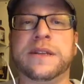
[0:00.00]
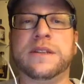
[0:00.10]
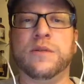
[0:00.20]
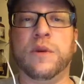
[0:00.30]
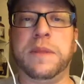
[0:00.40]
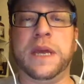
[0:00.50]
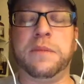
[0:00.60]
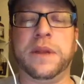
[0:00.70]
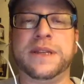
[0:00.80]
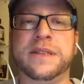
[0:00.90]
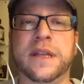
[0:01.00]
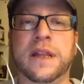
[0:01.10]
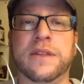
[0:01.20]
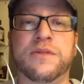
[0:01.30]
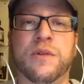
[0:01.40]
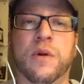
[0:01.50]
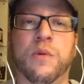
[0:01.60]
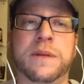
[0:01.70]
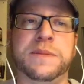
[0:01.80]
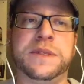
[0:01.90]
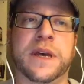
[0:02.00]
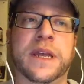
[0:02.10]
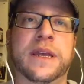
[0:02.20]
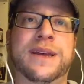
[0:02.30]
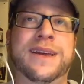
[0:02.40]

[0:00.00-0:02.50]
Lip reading: and we'd be able to sell it through our website